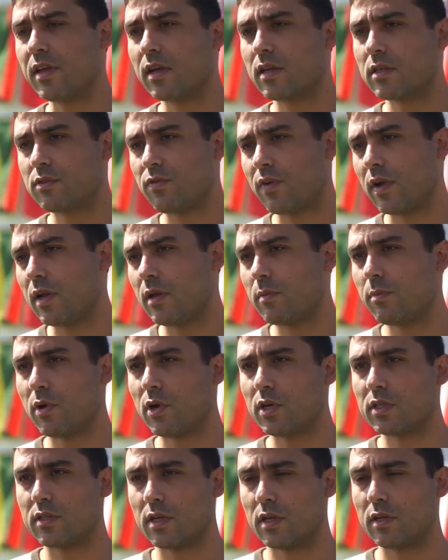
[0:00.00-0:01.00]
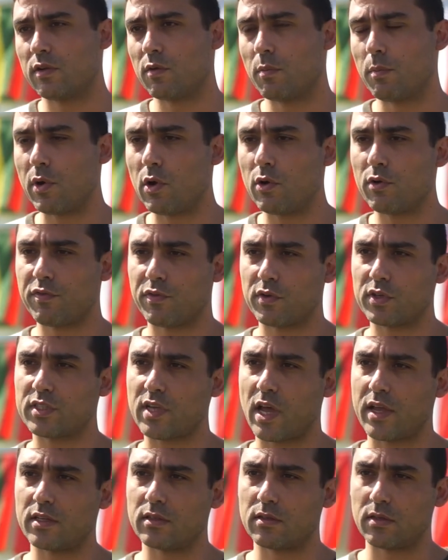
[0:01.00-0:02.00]
think it's really important both for
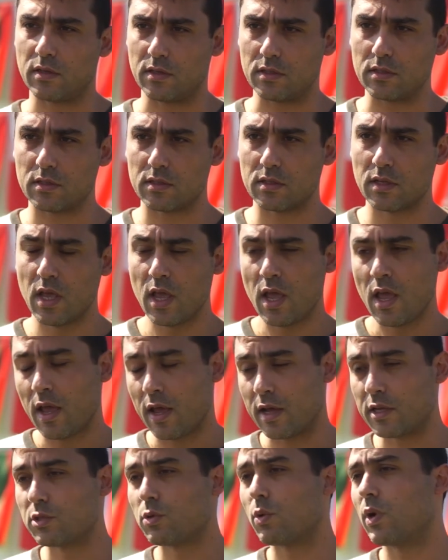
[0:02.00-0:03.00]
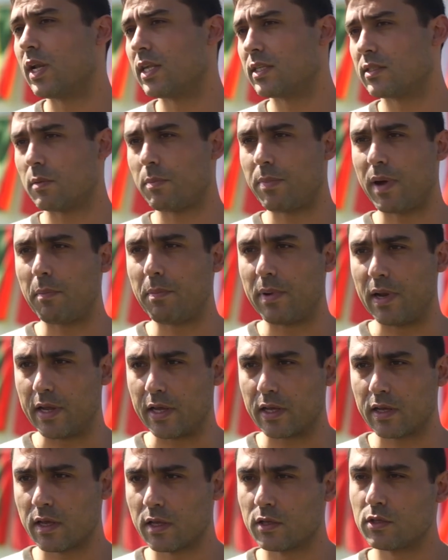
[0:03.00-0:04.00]
scientists as well as the
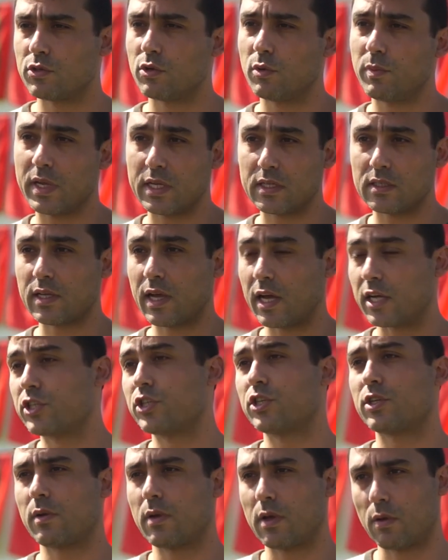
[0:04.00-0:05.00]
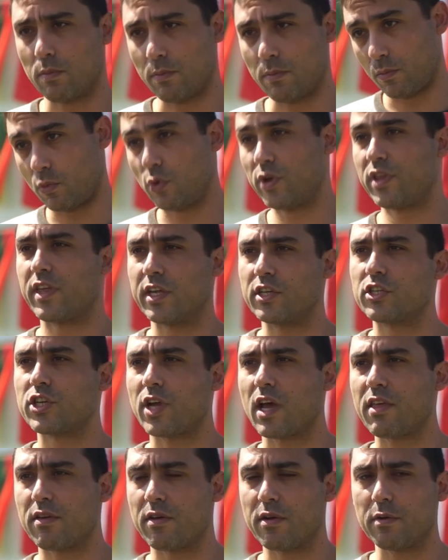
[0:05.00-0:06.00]
public to be in touch with
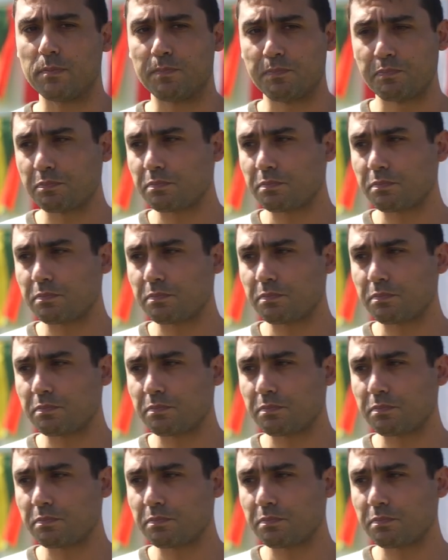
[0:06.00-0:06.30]
each other